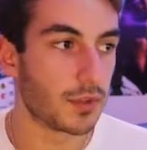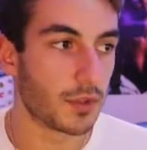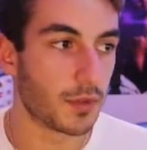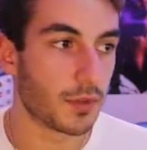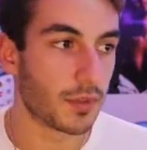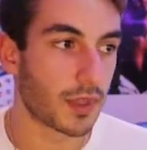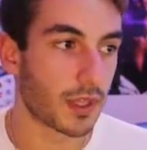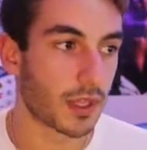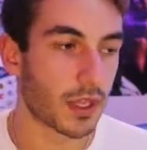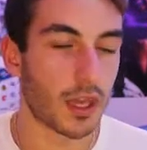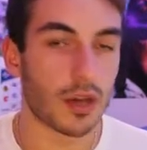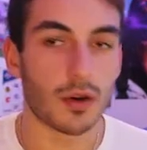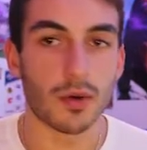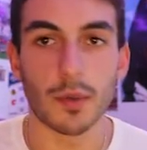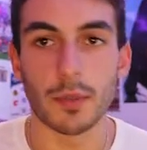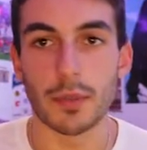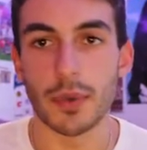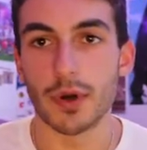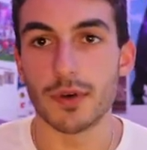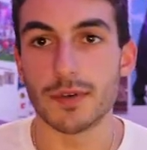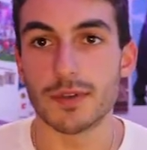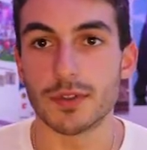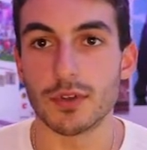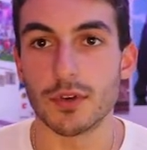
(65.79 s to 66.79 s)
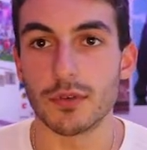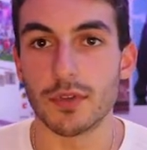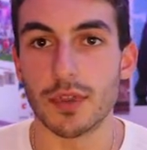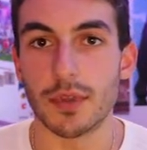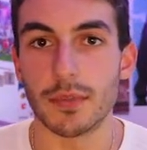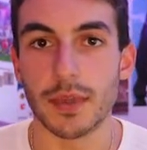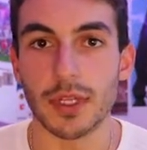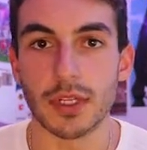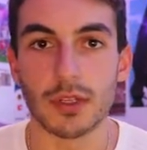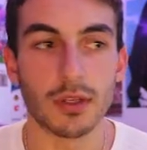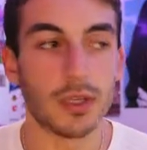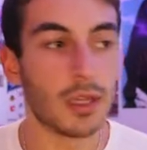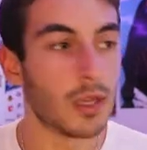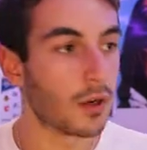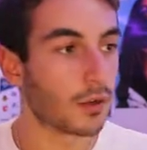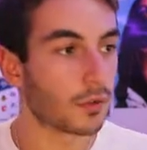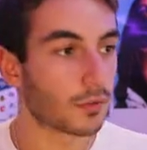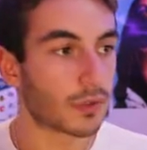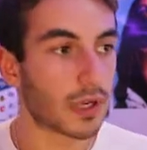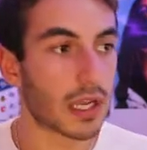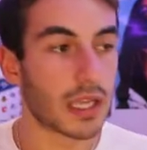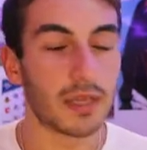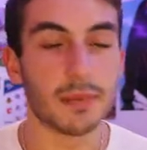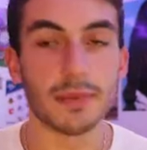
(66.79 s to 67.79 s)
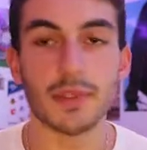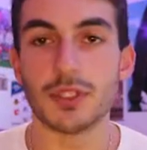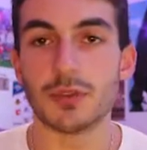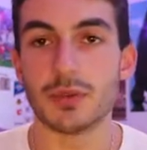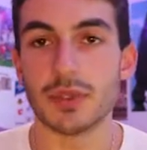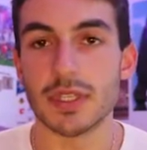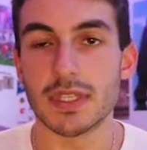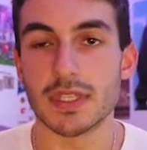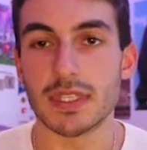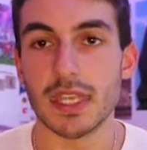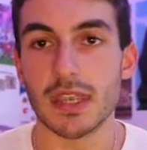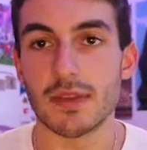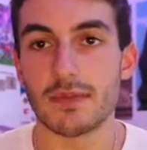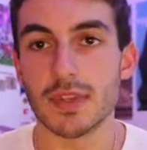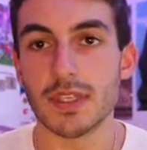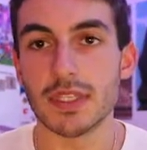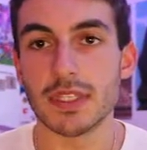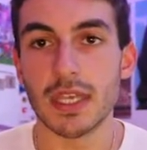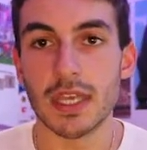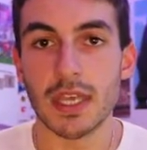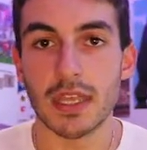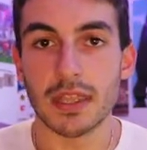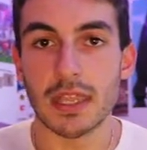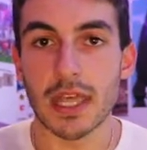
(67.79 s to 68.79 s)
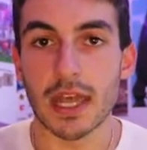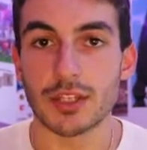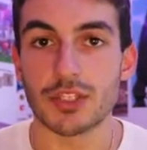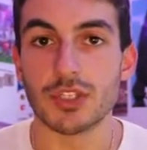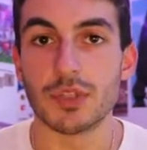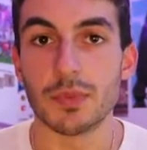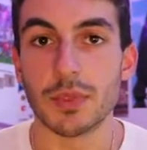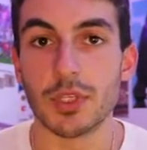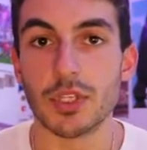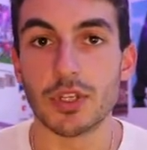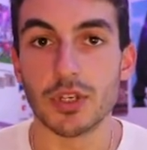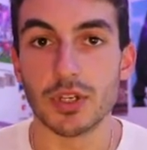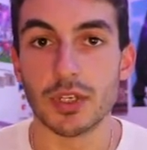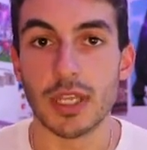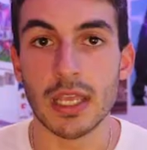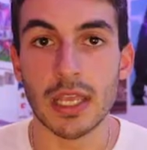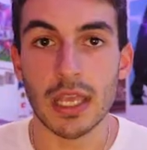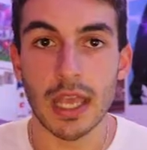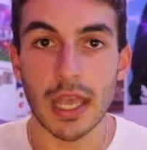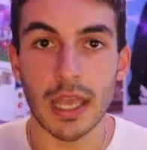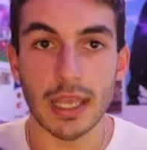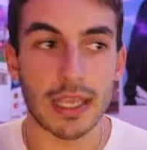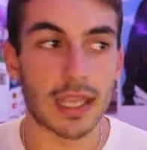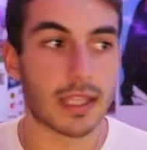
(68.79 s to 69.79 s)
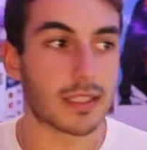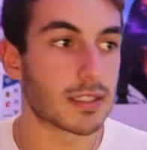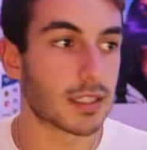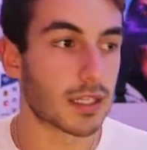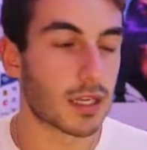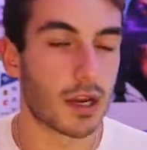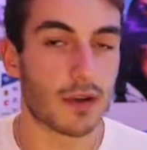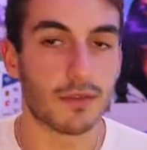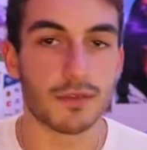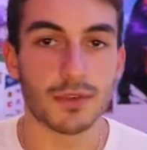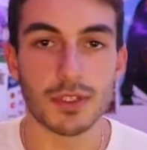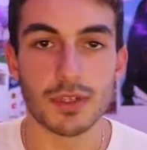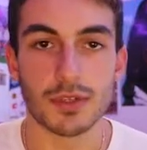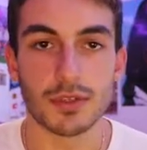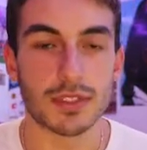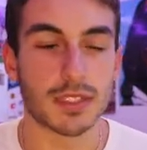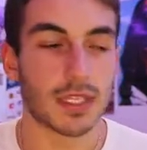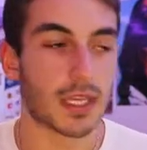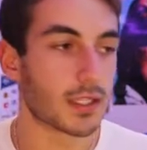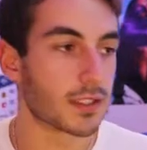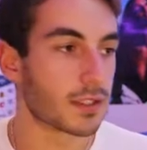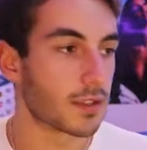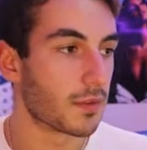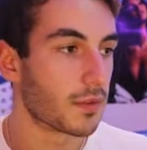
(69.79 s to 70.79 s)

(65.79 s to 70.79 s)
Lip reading: You think, oh, a post over the middle, right in between the safeties, that should be good against a cover 2 sink.